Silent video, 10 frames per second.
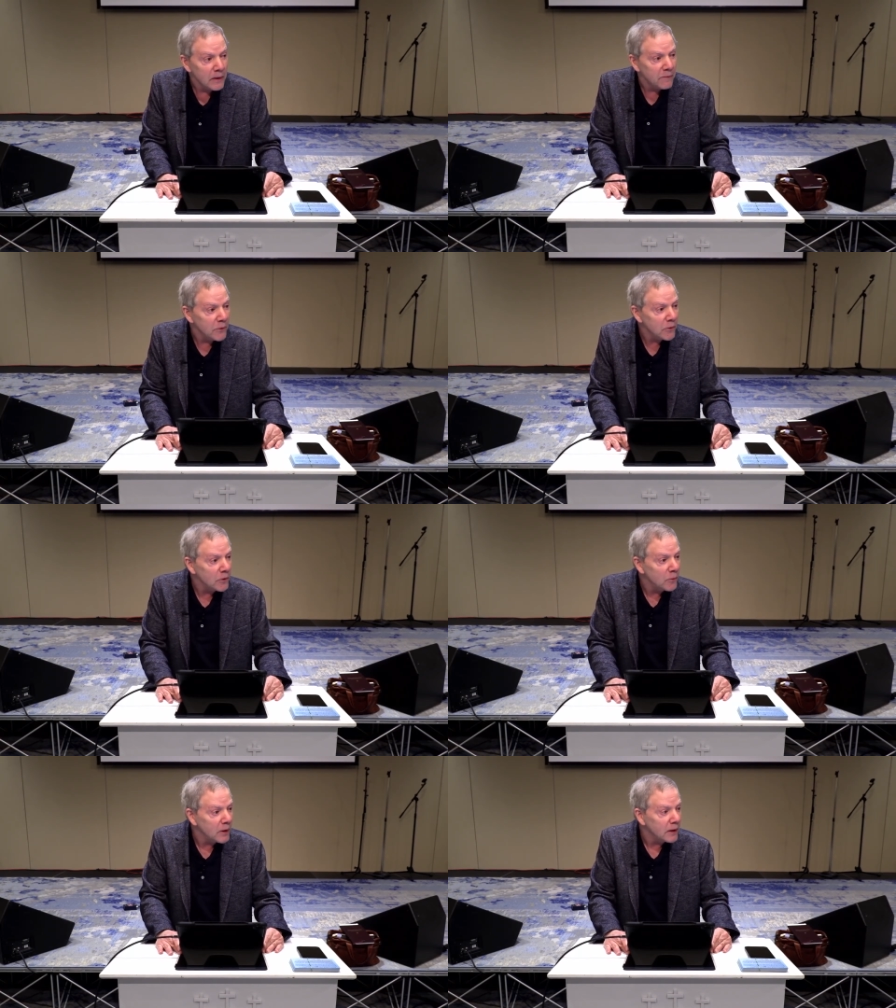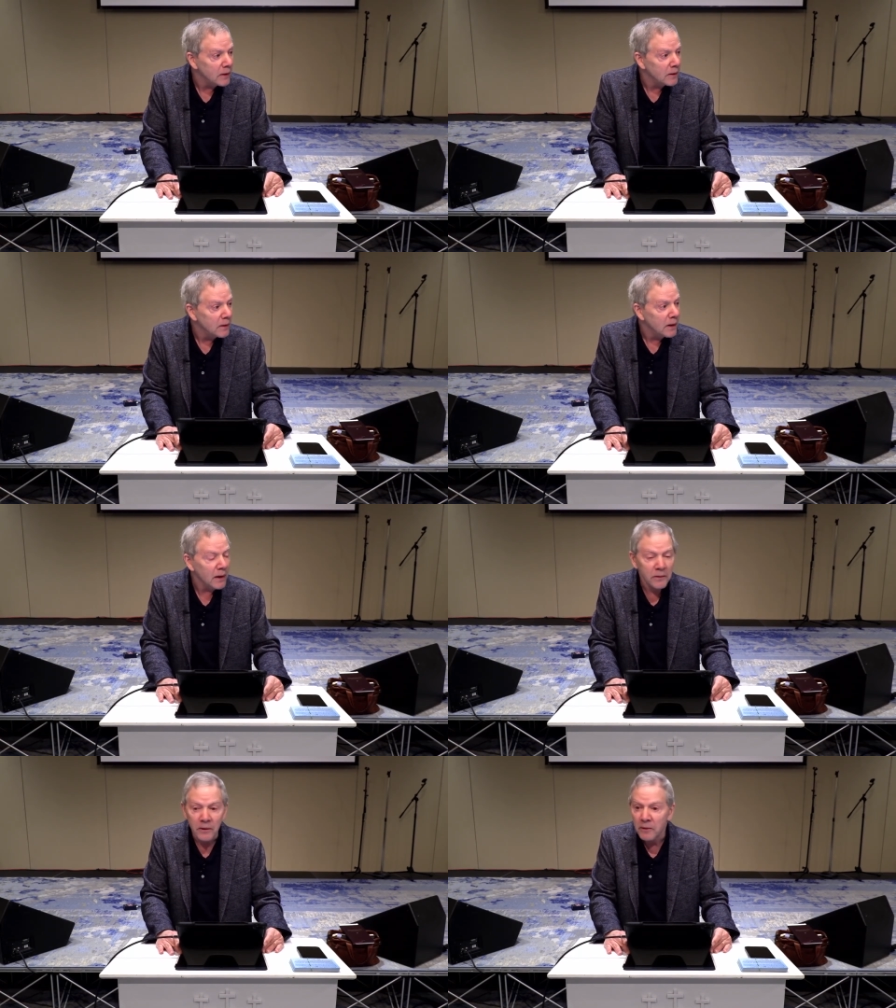If you're doing it
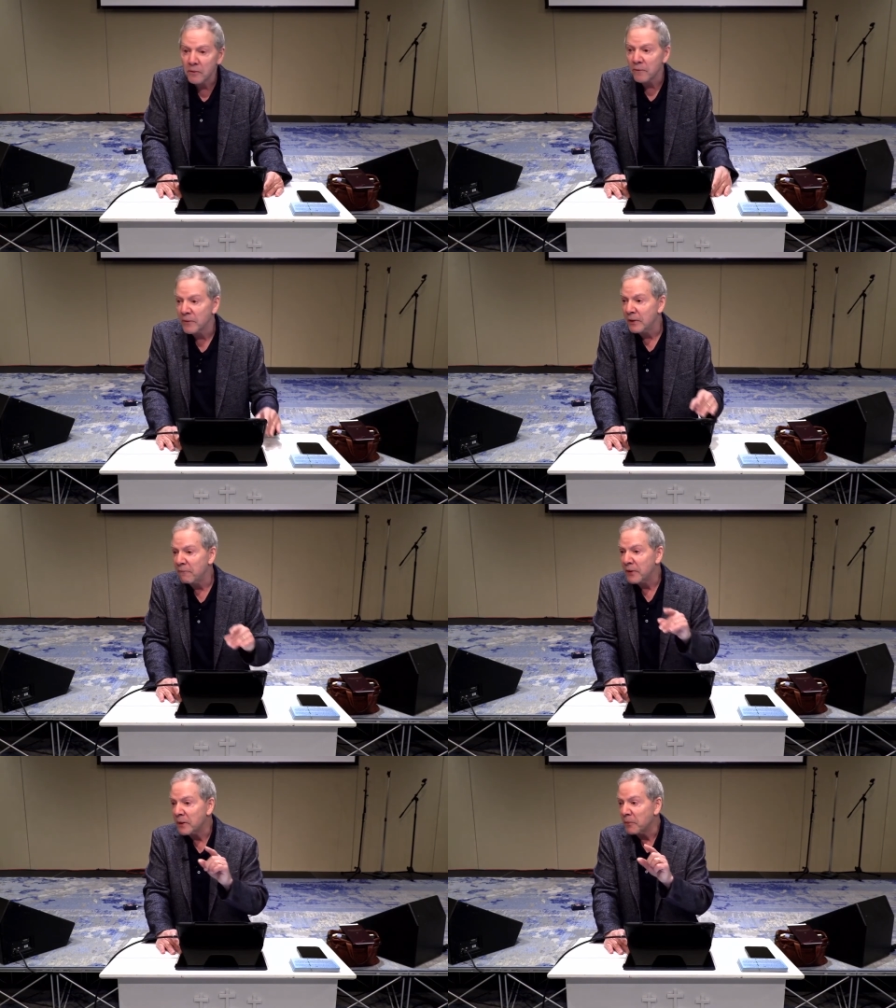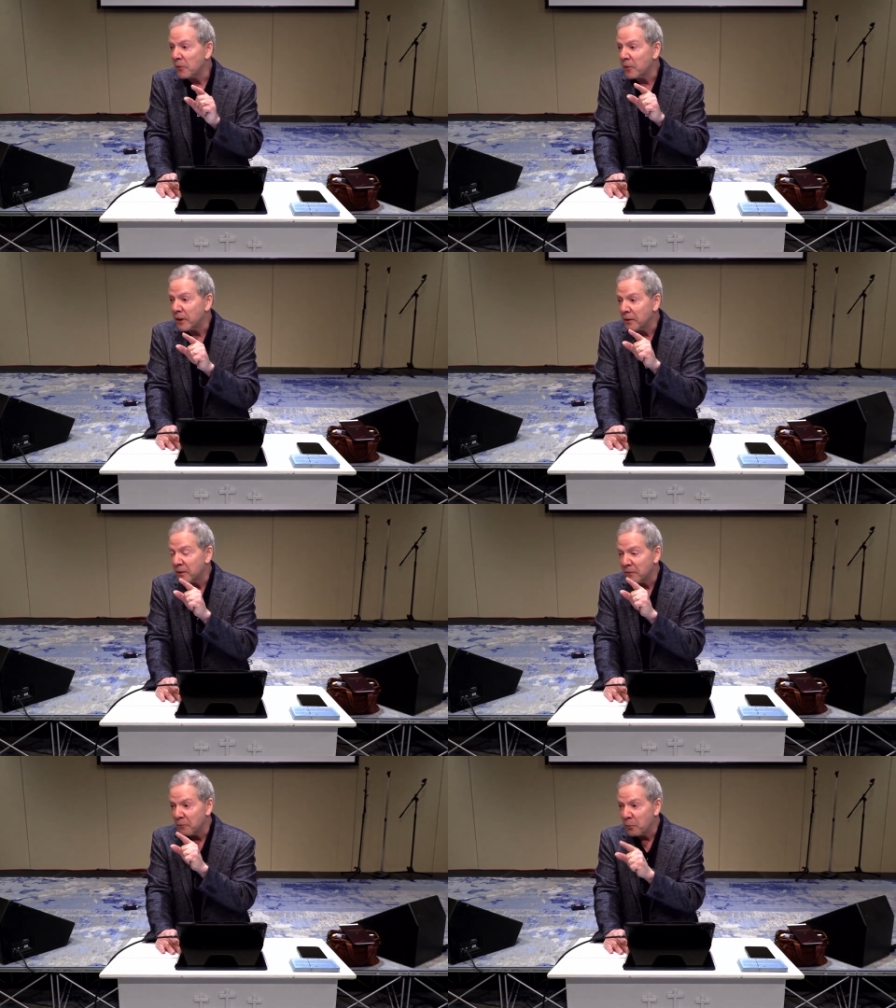to serve an invisible
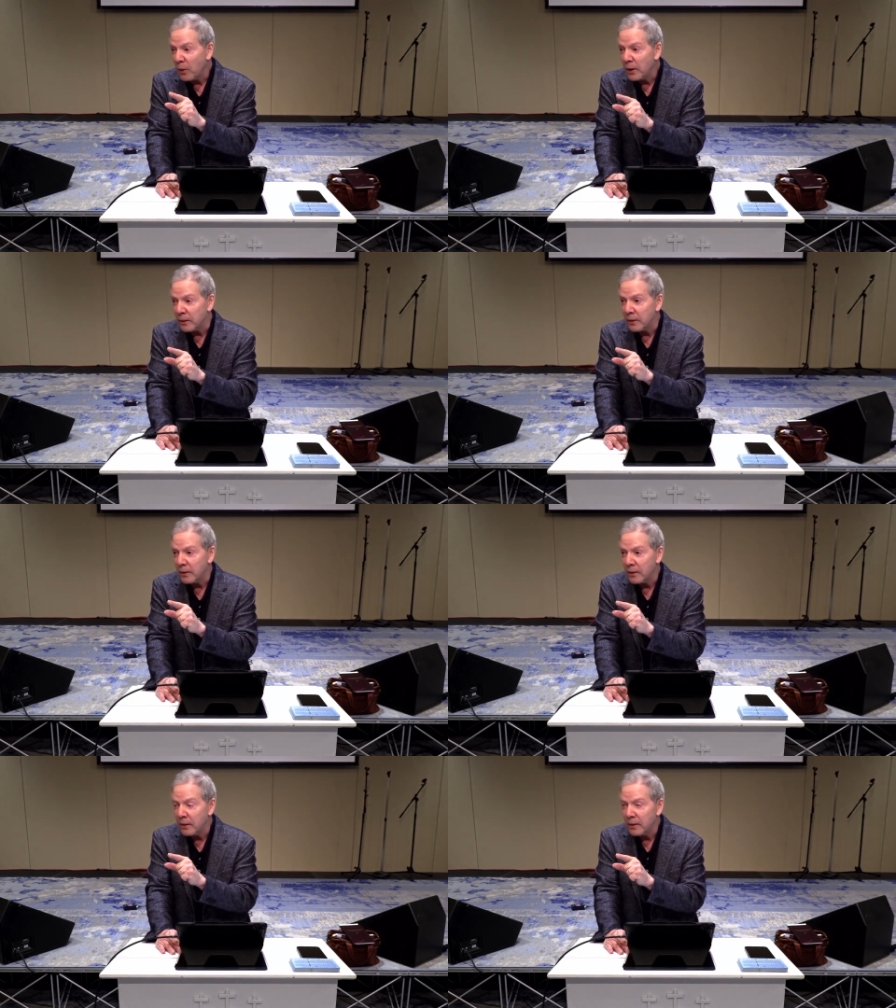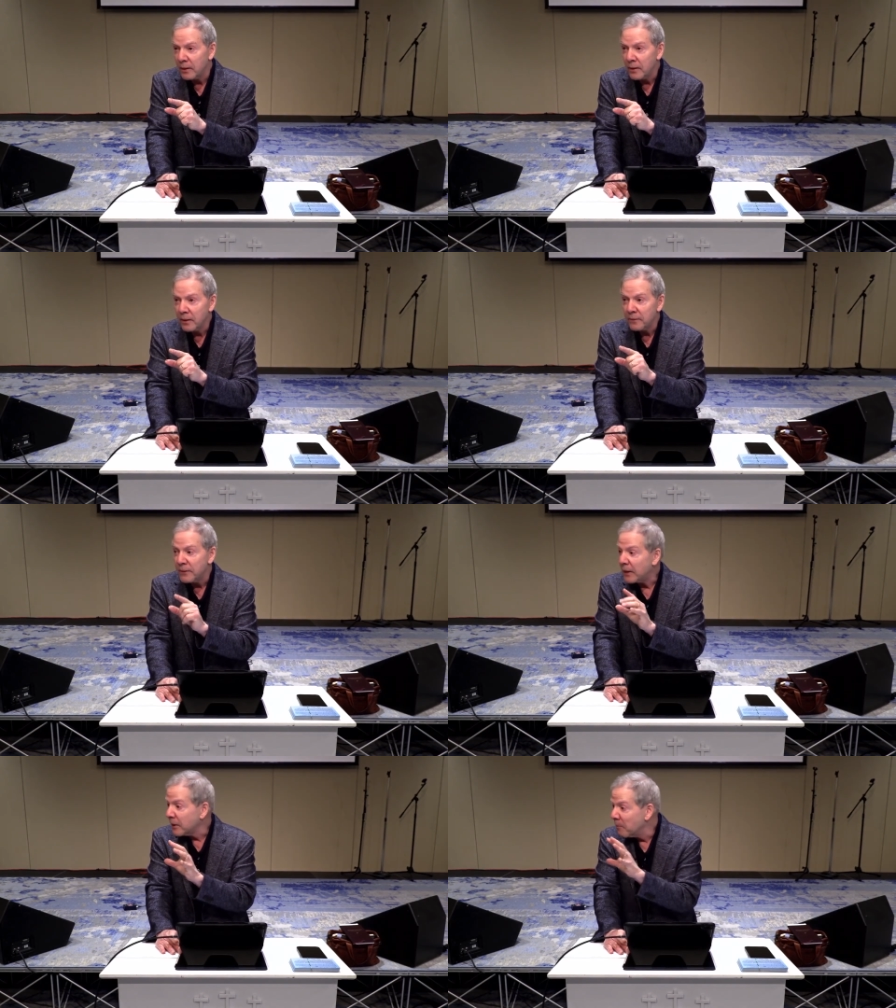audience of one,
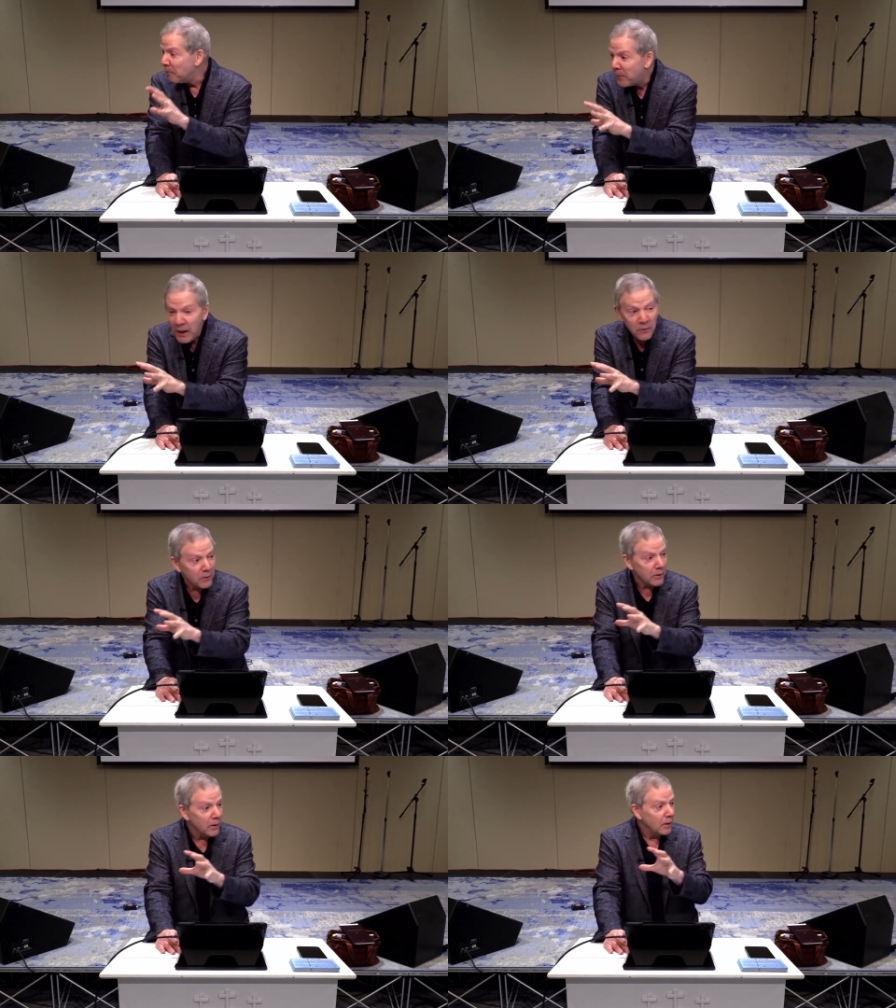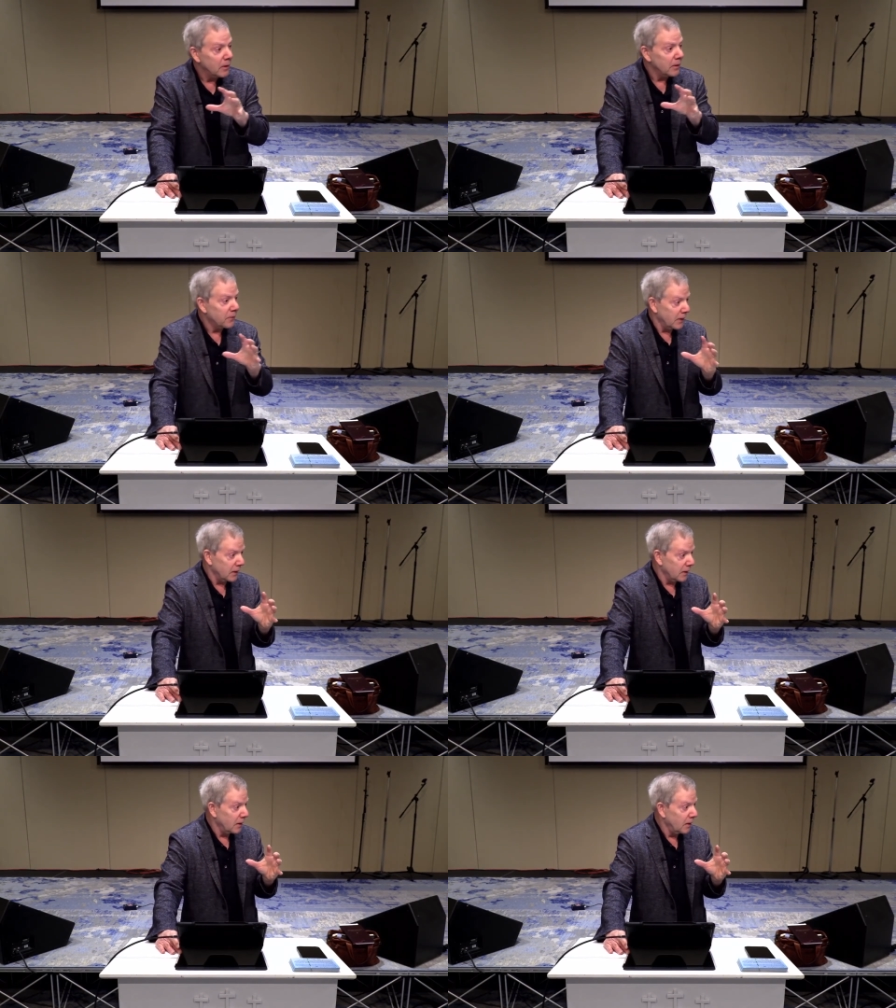that's a better thing.